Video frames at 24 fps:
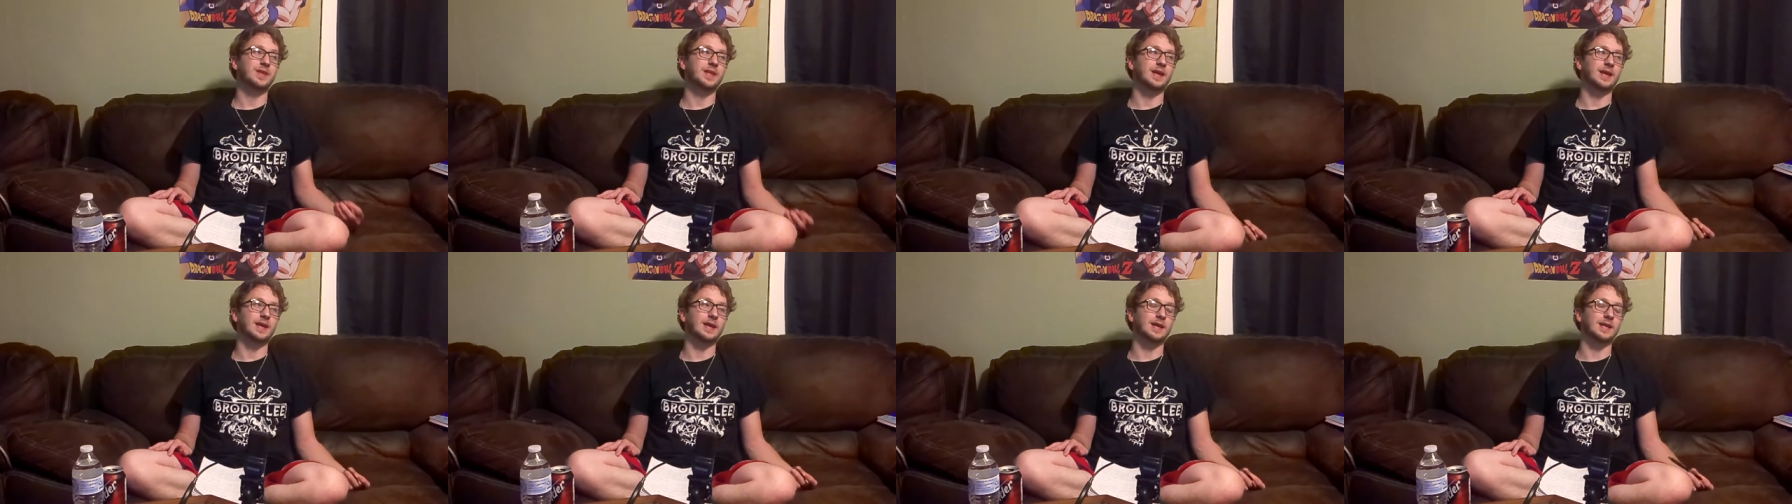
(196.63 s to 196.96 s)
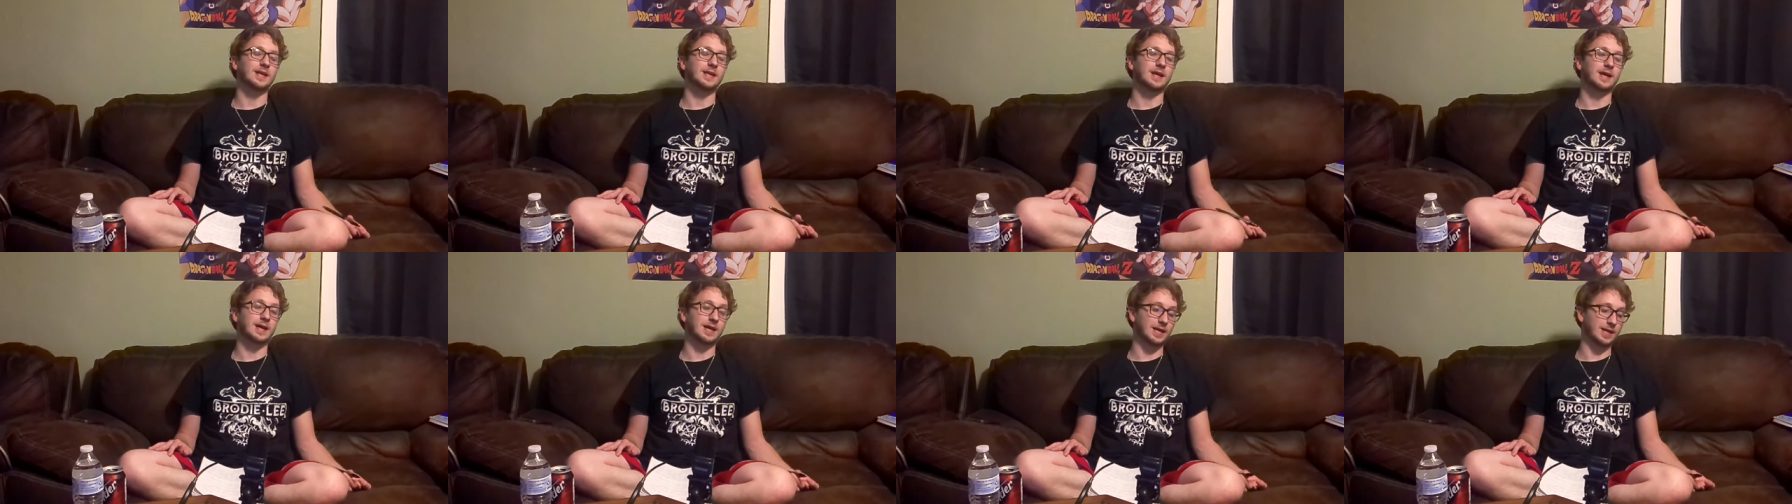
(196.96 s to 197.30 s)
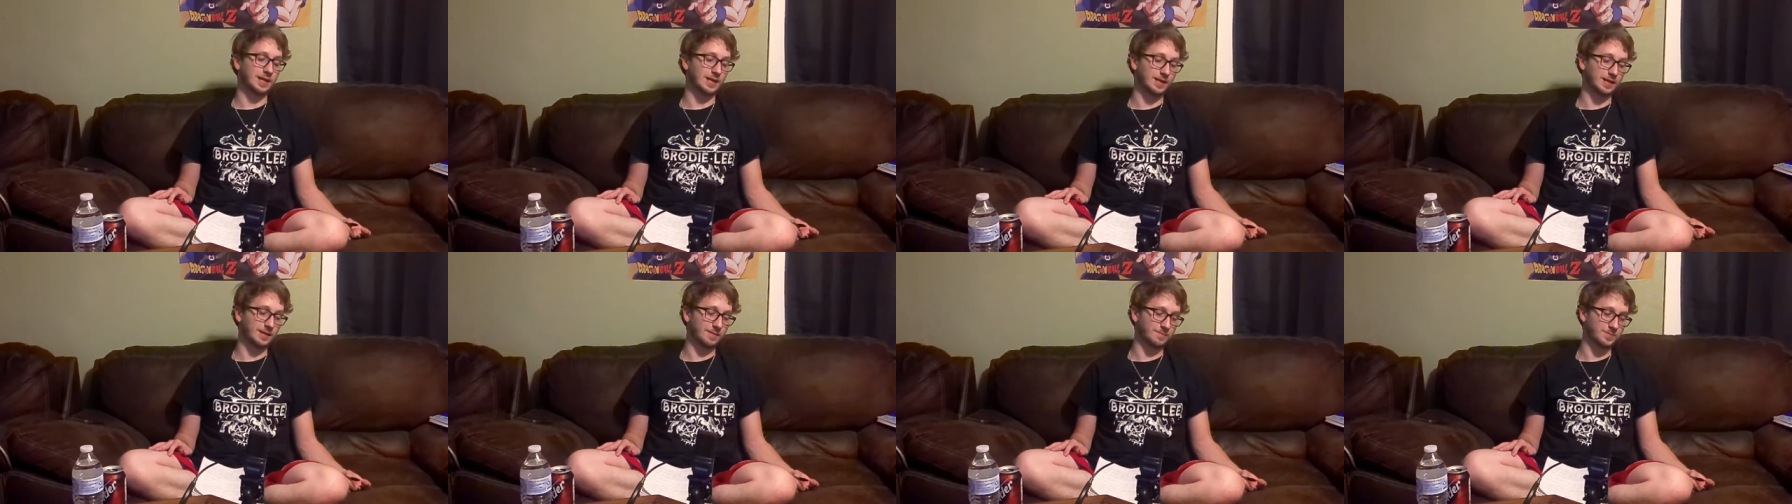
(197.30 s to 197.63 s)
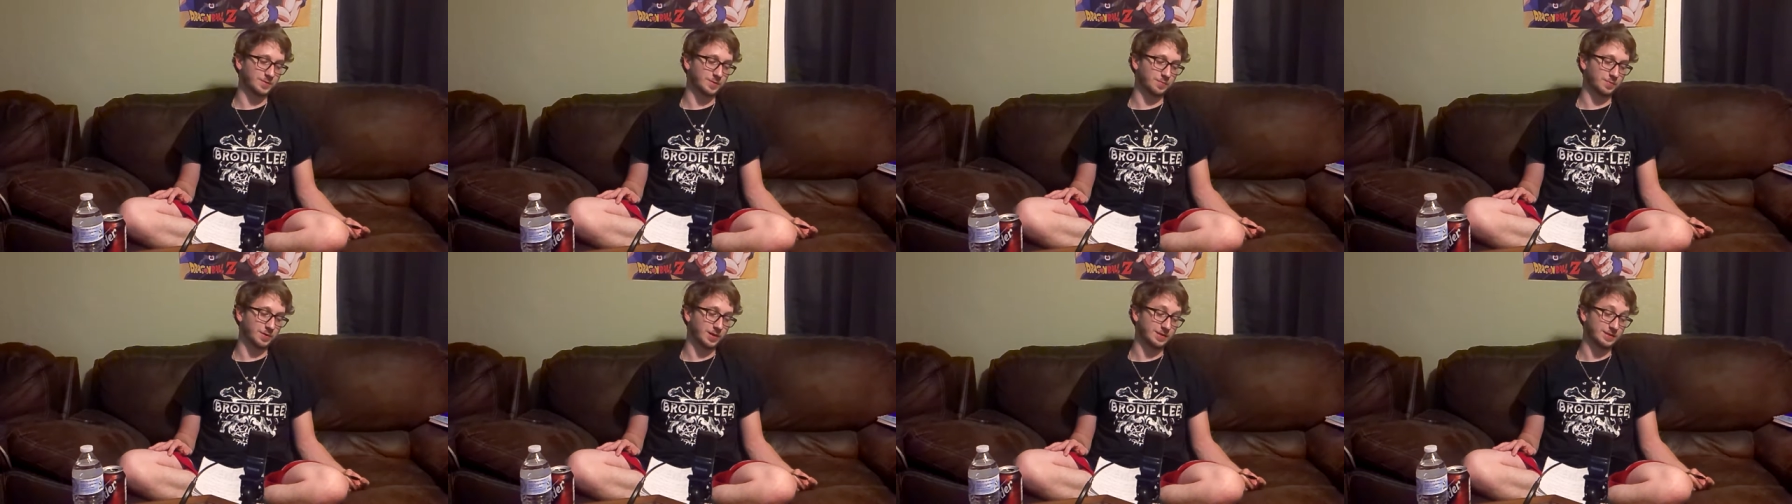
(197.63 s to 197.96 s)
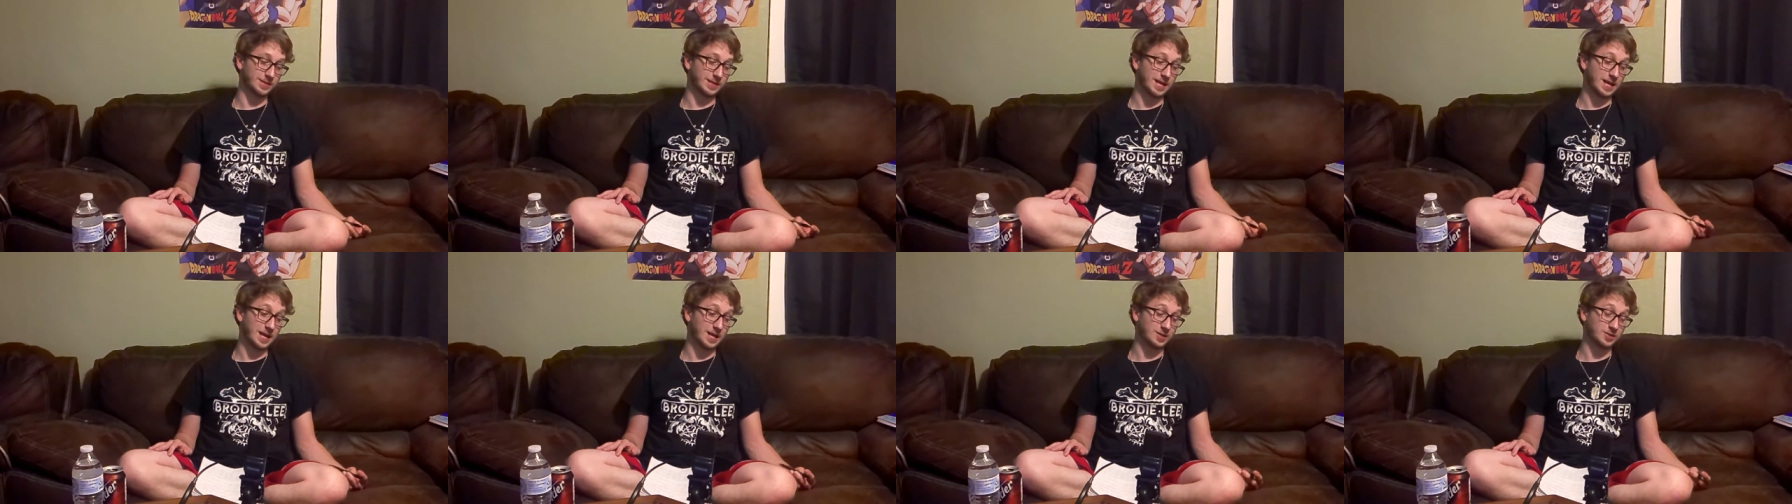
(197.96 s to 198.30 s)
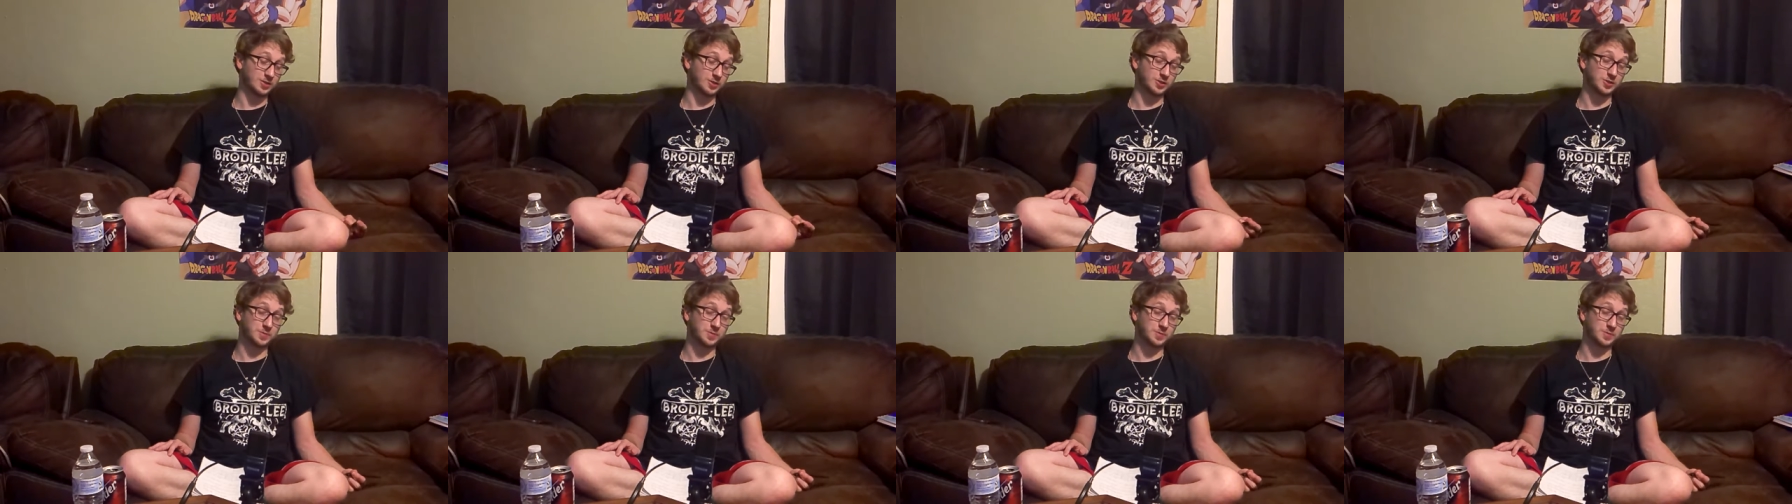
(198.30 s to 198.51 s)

and I'm surprised I actually